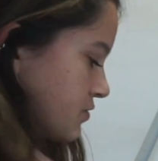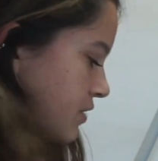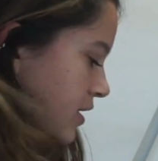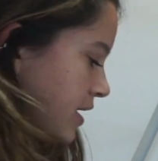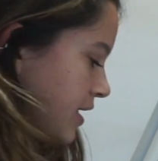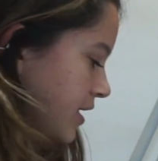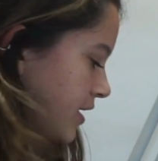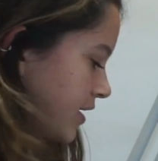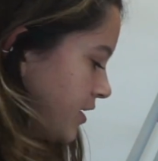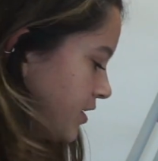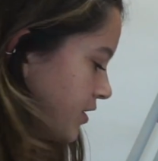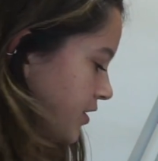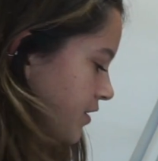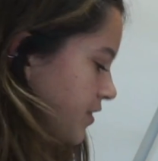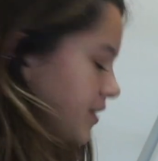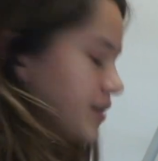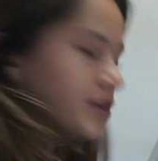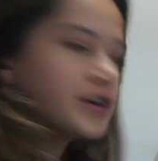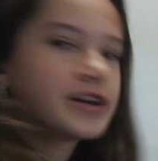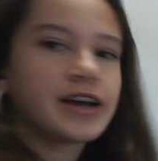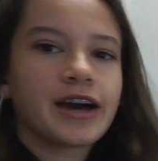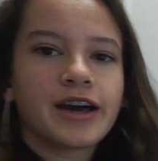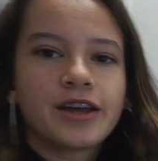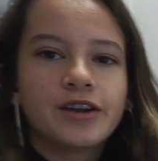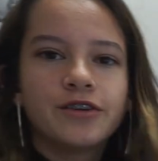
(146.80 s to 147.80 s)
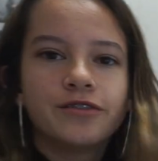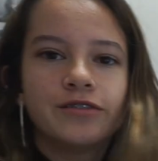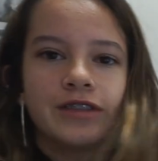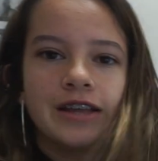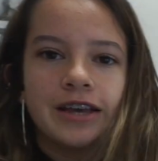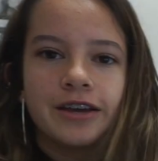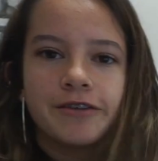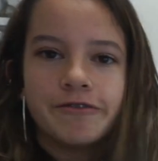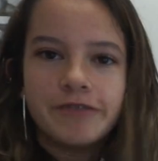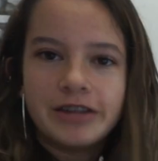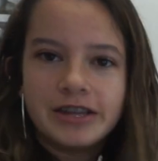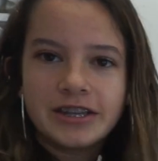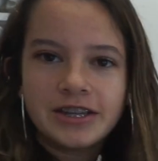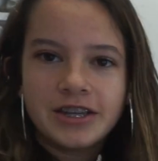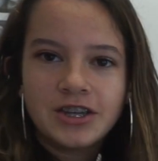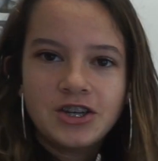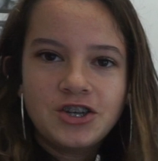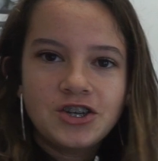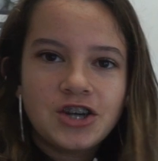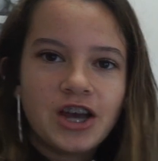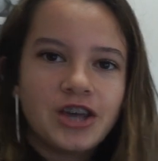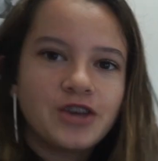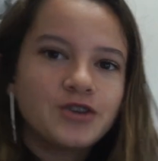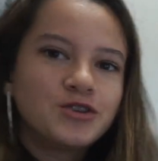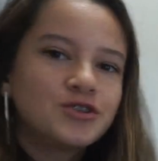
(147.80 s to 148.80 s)
right here. They're kind of like
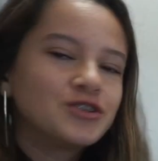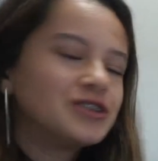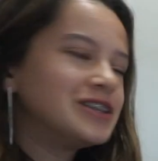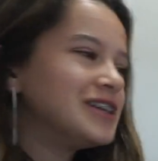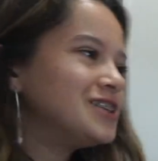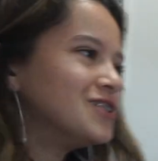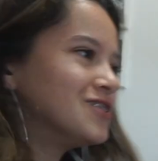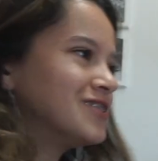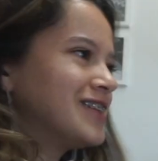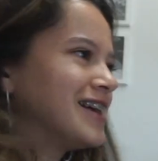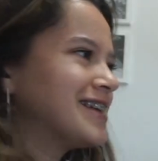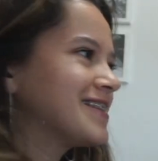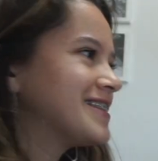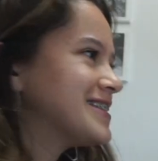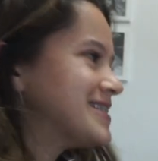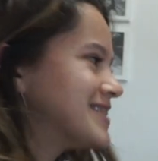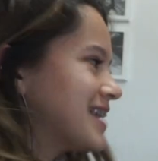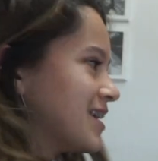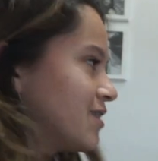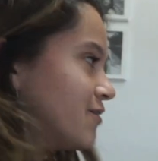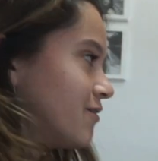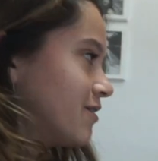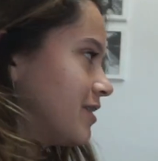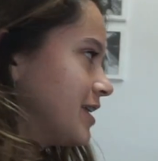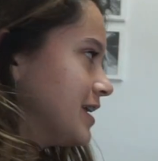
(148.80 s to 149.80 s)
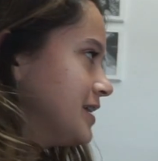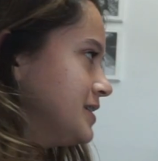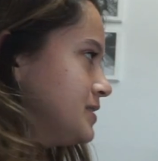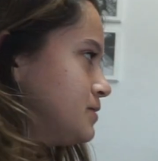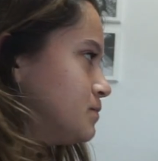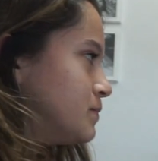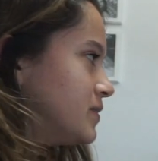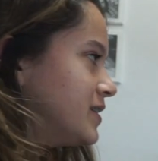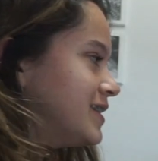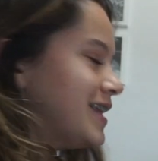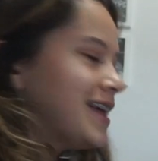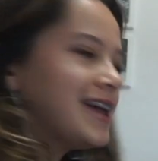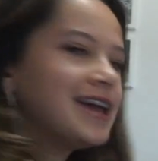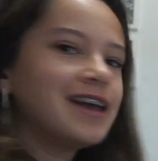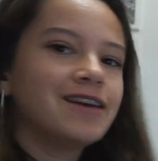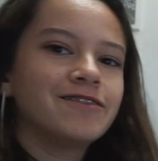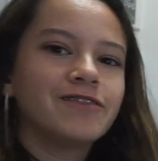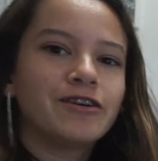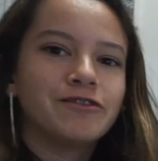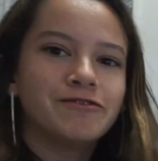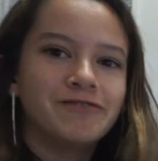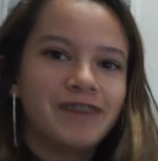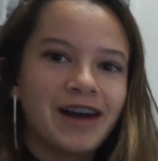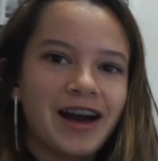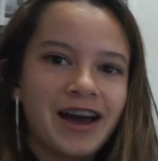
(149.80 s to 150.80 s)
vintage. I usually don't like this kind of things, but they gave
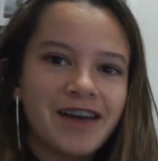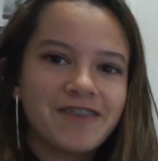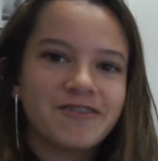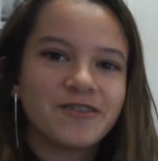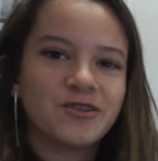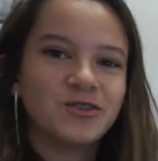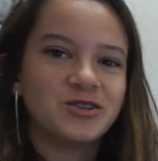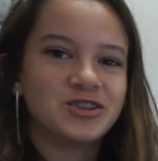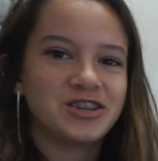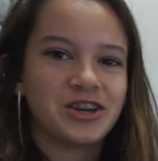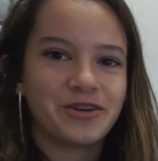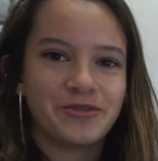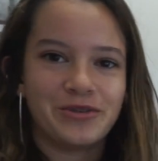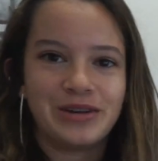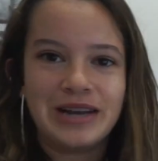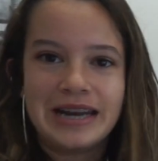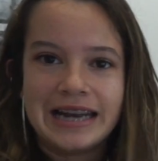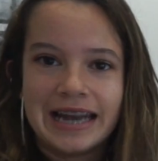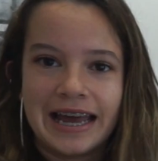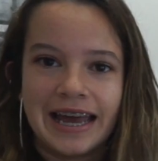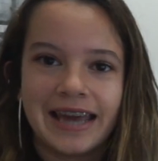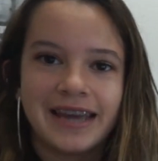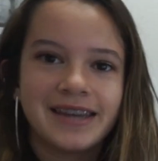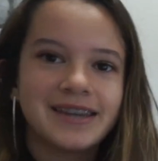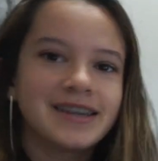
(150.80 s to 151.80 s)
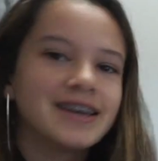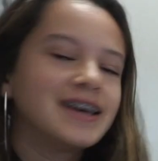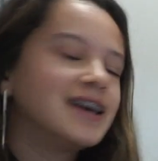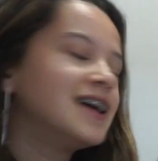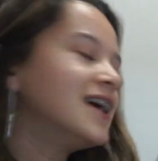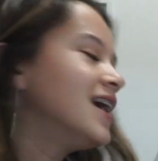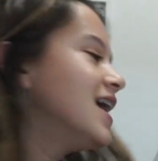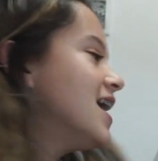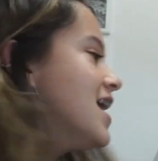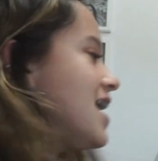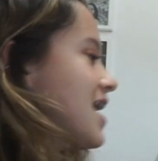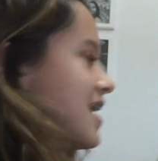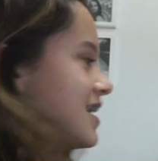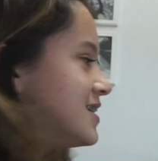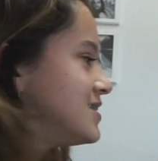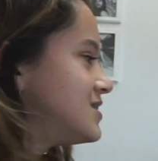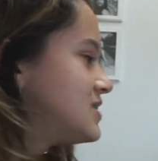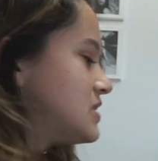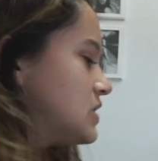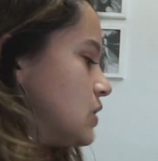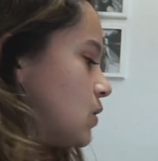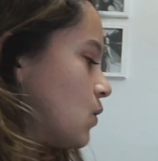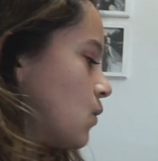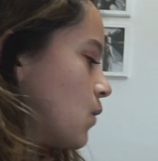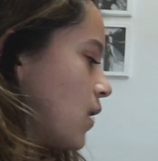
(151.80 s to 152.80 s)
a vibe which I really liked. And
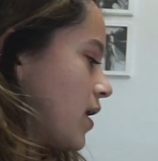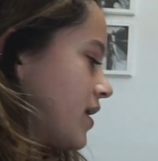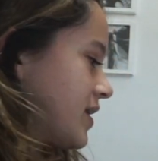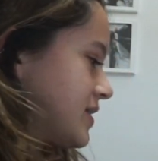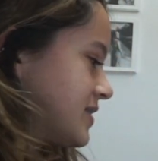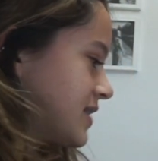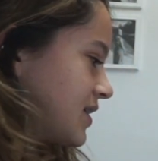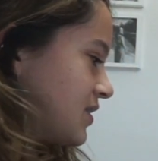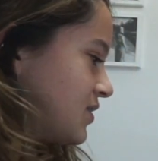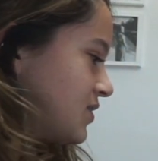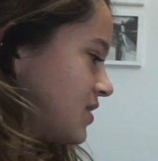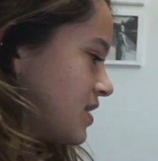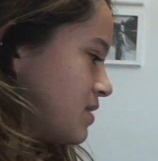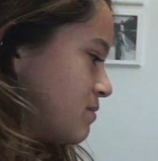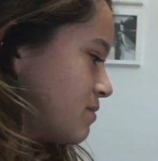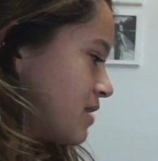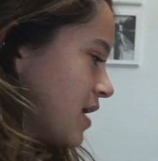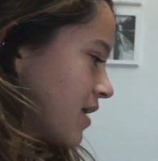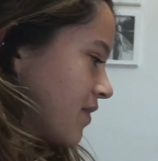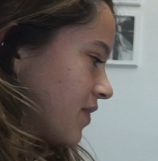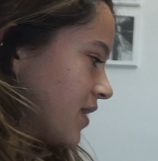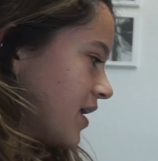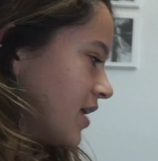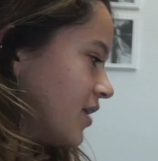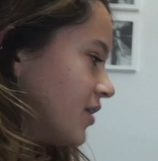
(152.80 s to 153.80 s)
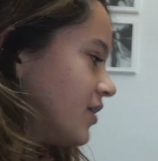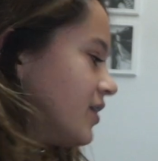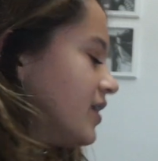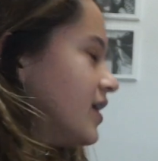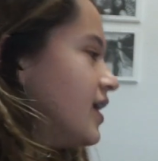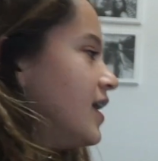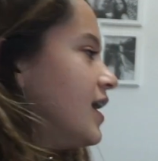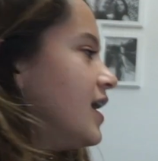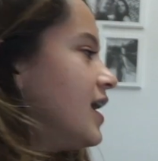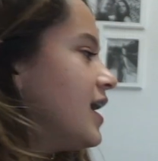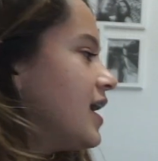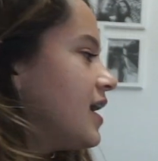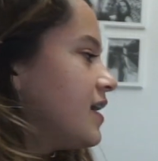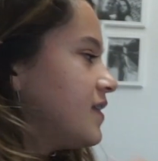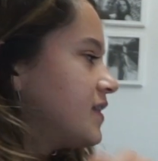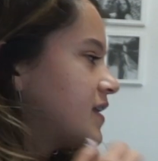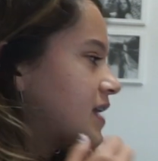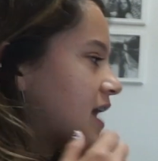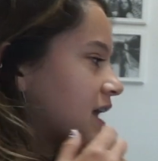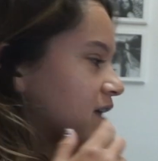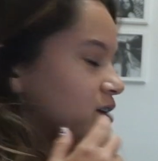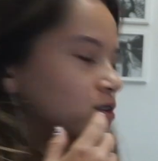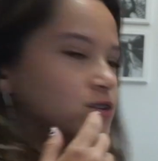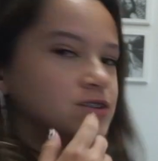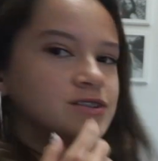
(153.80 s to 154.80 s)
so I decided to keep that there. And then
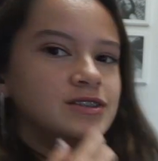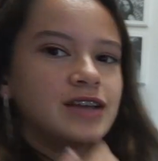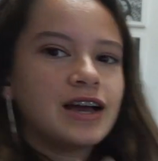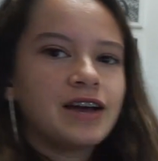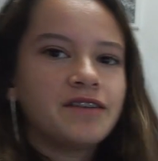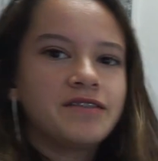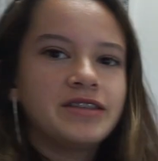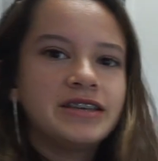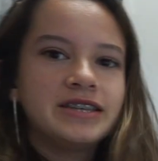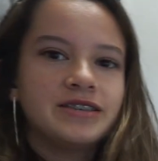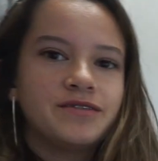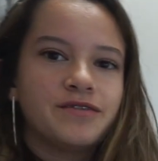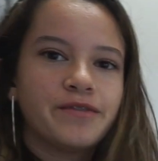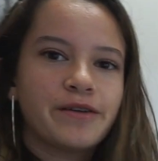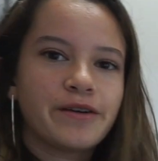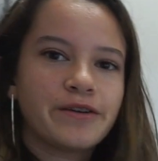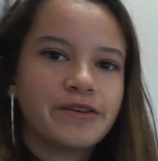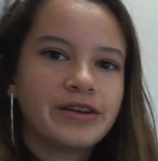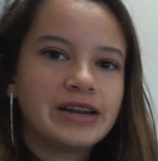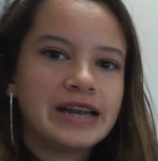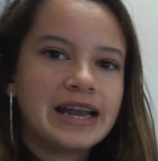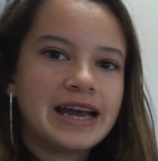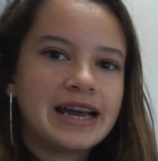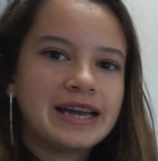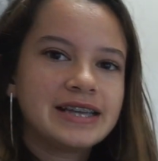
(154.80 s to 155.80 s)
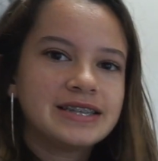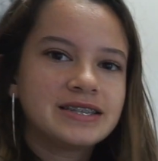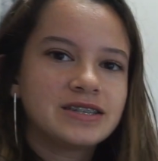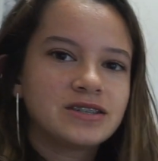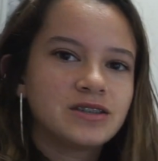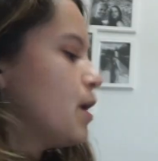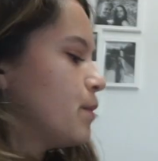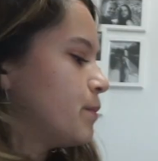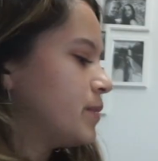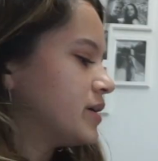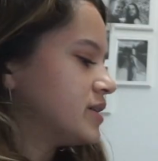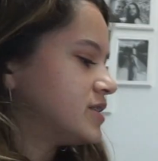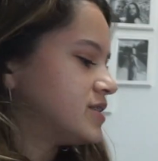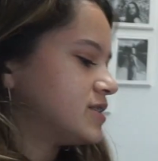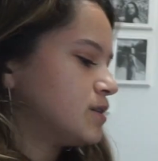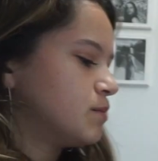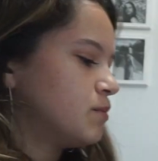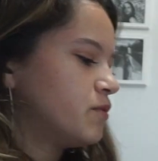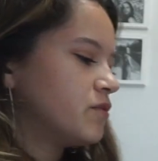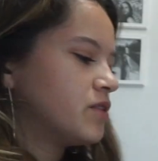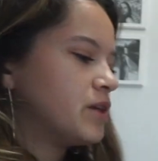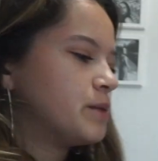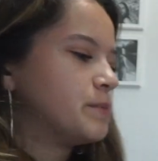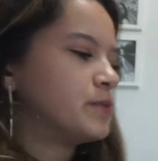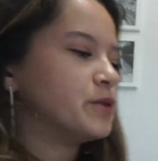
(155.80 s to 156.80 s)
I also have these fairy lights, but some
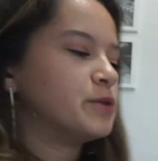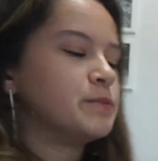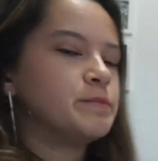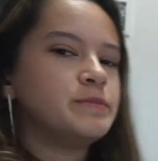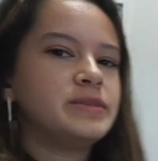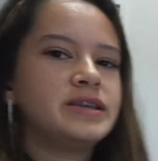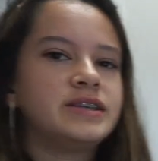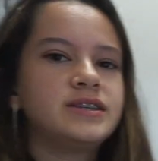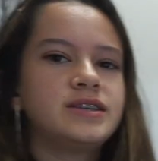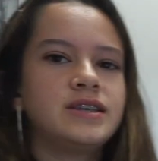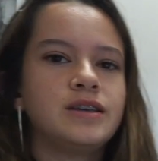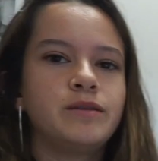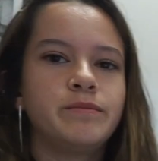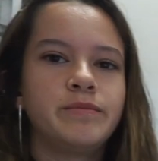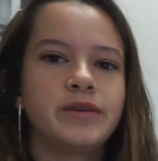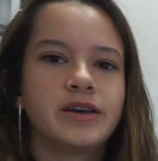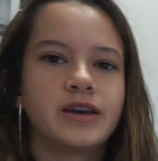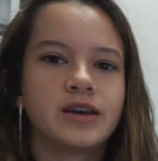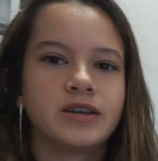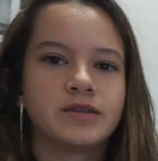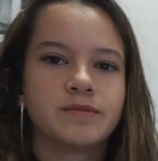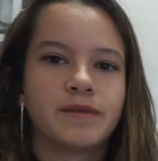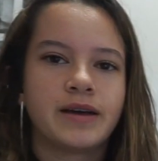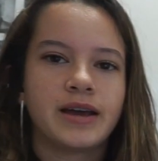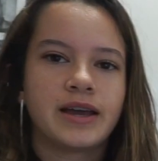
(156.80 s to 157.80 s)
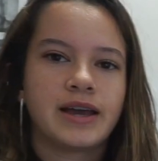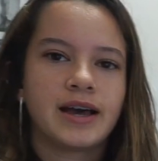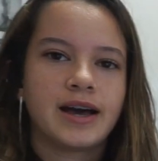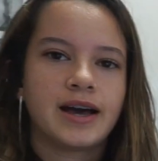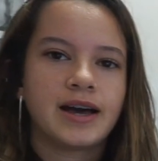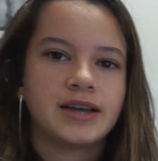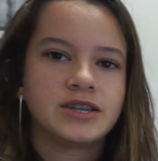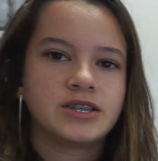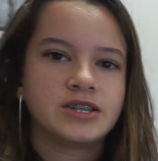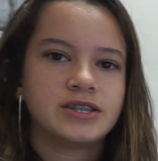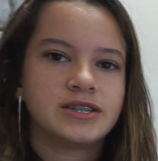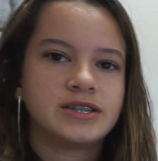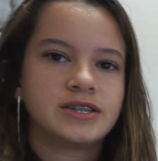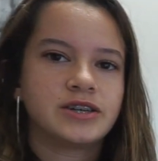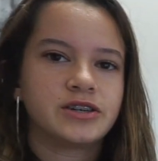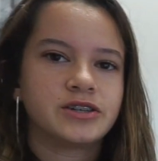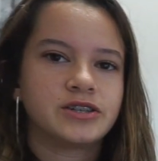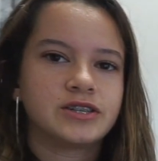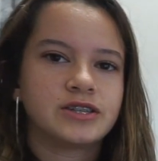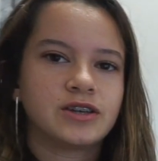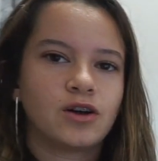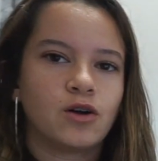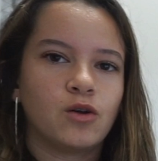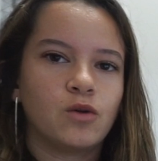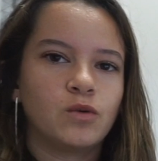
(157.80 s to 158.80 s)
of them are missing because my cat just
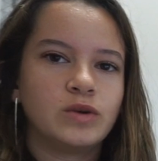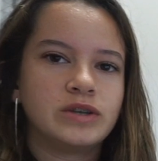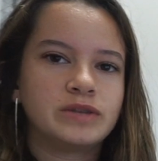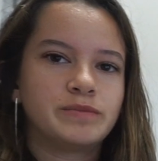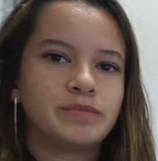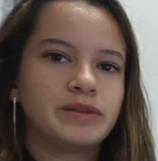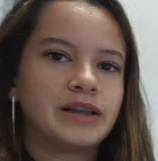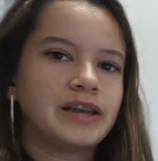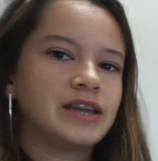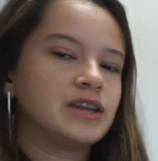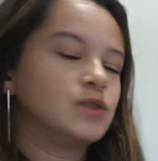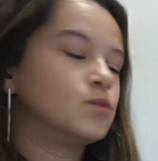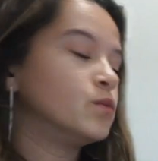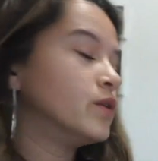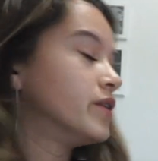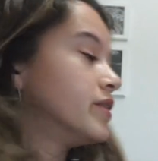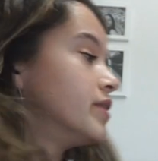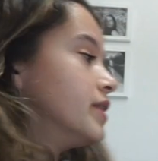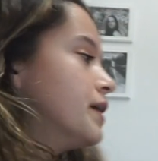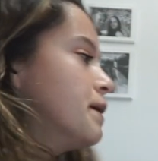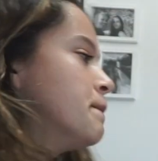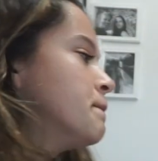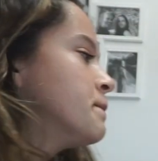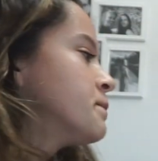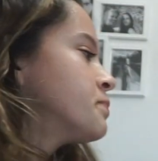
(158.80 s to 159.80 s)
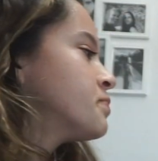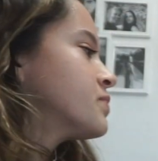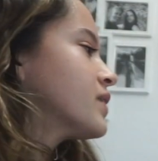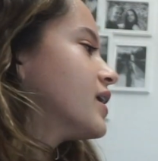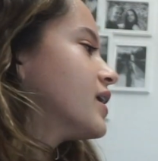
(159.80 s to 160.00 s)
starts always playing with them.